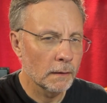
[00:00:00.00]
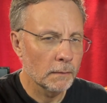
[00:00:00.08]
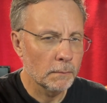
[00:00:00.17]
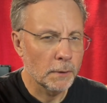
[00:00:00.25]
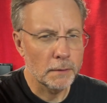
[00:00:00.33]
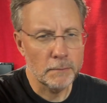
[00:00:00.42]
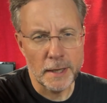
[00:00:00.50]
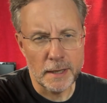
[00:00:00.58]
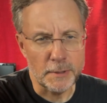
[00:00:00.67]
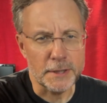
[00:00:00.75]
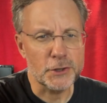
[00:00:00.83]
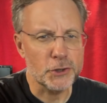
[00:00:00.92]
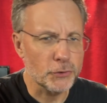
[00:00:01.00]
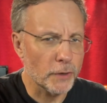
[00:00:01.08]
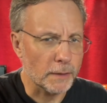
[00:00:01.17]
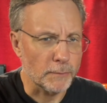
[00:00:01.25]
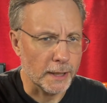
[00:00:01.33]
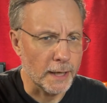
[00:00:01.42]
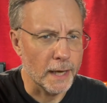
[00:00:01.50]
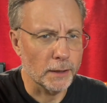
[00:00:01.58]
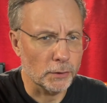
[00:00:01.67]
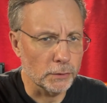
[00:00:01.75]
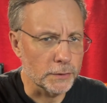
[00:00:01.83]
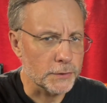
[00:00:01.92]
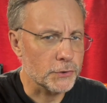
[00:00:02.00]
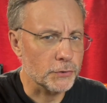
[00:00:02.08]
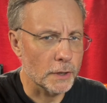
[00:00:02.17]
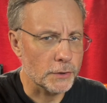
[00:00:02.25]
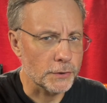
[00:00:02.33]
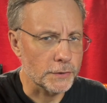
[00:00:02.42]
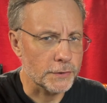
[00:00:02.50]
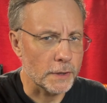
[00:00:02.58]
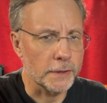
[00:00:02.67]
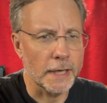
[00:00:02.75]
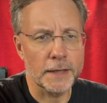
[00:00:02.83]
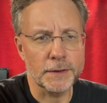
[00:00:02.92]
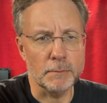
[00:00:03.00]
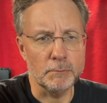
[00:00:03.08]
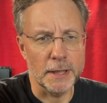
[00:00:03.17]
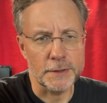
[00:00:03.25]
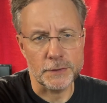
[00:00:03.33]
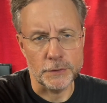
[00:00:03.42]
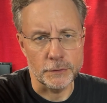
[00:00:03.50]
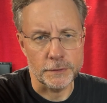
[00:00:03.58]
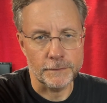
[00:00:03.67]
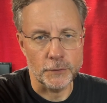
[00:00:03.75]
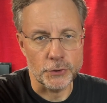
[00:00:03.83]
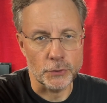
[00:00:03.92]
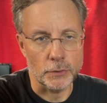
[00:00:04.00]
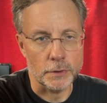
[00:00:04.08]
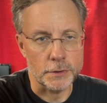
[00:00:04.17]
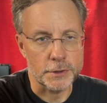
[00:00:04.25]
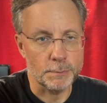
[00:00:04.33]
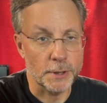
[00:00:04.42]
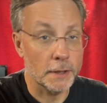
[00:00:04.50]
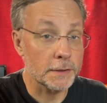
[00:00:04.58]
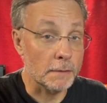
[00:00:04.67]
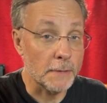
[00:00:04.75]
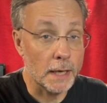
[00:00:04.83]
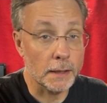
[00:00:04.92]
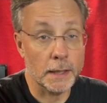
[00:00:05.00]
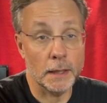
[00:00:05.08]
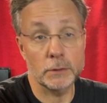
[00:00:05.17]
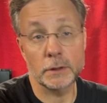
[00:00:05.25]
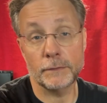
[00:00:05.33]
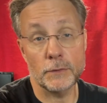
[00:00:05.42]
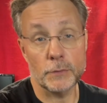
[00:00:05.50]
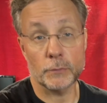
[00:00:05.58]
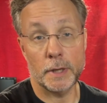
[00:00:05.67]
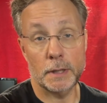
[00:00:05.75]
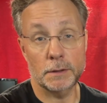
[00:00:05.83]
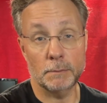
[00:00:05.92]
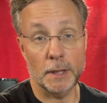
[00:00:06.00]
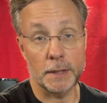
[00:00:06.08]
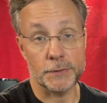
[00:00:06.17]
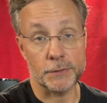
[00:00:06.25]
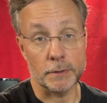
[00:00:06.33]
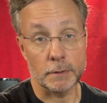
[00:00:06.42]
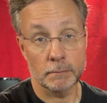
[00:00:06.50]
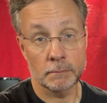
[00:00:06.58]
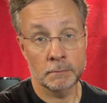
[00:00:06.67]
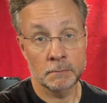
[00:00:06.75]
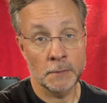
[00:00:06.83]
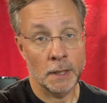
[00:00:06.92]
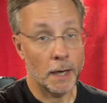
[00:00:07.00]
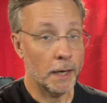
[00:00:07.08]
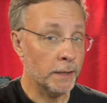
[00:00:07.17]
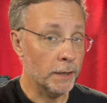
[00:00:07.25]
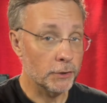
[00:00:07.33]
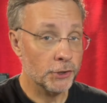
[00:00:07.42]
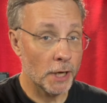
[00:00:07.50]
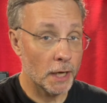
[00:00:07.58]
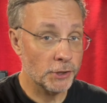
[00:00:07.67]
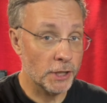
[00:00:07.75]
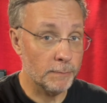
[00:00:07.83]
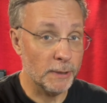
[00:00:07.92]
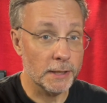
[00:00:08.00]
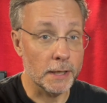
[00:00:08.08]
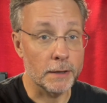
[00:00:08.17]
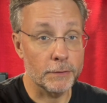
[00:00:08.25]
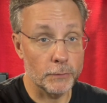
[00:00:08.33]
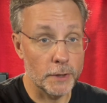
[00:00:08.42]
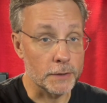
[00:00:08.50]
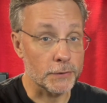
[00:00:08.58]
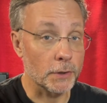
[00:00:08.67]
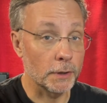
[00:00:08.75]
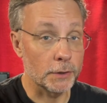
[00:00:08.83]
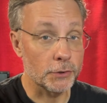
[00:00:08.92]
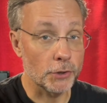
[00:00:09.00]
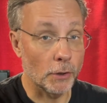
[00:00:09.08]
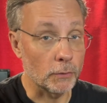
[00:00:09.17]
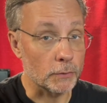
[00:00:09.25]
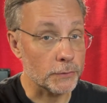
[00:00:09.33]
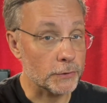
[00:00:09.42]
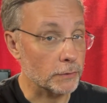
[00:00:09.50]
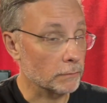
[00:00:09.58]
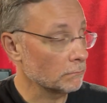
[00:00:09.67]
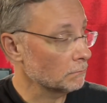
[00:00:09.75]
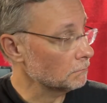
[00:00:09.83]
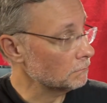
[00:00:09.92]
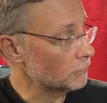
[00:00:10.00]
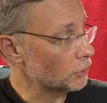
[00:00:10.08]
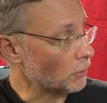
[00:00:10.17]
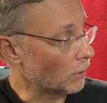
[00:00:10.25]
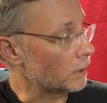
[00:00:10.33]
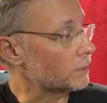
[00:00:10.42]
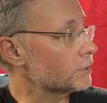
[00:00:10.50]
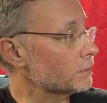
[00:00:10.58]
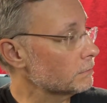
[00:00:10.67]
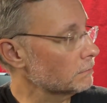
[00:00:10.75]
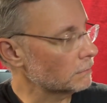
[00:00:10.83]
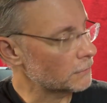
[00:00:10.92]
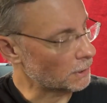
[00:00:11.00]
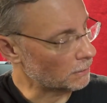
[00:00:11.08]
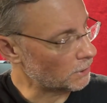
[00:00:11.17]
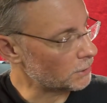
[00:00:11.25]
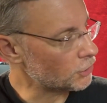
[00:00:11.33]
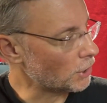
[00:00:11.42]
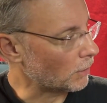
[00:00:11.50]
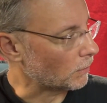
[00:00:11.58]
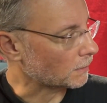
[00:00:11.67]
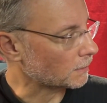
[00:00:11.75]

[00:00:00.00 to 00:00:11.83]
But maybe strict mechanical instructions are not the best use for George, because I'm not accounting for the randomizer. I hear ChatGPT-3 is good at jokes. George, tell me a joke.